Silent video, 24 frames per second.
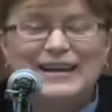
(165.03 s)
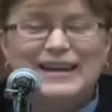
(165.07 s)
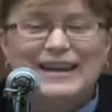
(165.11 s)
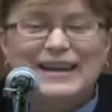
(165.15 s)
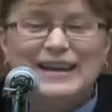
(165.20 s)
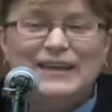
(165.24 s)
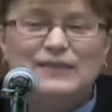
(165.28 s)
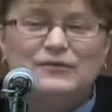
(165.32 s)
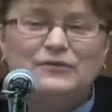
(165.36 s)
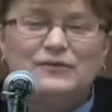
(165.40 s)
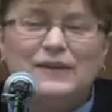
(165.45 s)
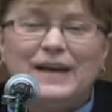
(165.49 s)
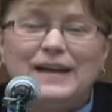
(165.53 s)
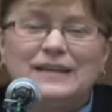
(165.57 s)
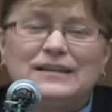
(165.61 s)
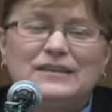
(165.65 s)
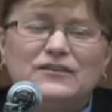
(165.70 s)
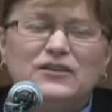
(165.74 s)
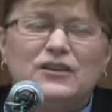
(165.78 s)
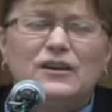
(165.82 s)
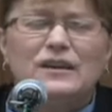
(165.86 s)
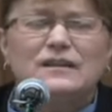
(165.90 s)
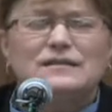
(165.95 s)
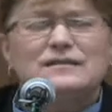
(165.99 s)
In fact,
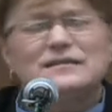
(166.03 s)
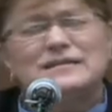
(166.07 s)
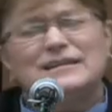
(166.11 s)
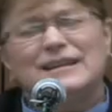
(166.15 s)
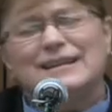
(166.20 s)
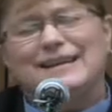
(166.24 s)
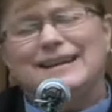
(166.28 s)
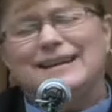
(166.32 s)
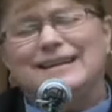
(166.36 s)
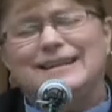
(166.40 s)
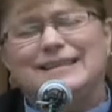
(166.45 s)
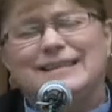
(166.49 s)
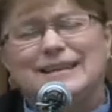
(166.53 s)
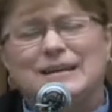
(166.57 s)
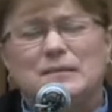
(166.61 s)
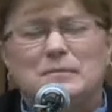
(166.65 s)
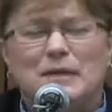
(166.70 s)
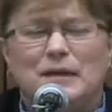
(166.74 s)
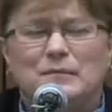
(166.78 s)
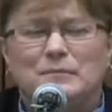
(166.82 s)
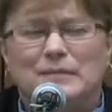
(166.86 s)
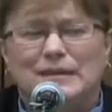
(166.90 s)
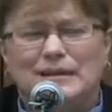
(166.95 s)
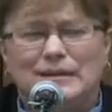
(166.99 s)
if you understand anything
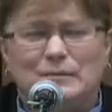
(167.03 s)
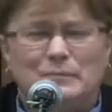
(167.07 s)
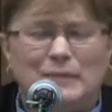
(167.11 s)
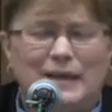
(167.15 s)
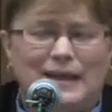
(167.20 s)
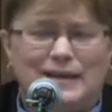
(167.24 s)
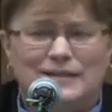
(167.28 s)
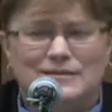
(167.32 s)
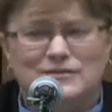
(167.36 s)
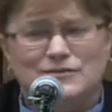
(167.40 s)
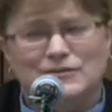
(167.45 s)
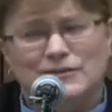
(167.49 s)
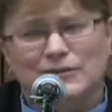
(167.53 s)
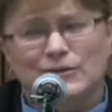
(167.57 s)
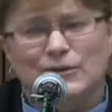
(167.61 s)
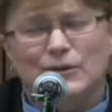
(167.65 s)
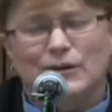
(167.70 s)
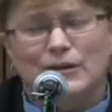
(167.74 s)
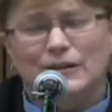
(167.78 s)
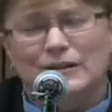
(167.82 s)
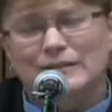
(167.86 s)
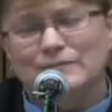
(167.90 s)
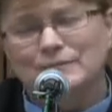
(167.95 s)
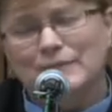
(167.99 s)
about being a pastor at
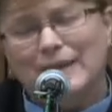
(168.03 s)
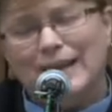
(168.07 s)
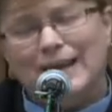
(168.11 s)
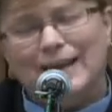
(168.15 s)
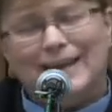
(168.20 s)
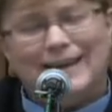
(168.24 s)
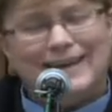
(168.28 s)
all,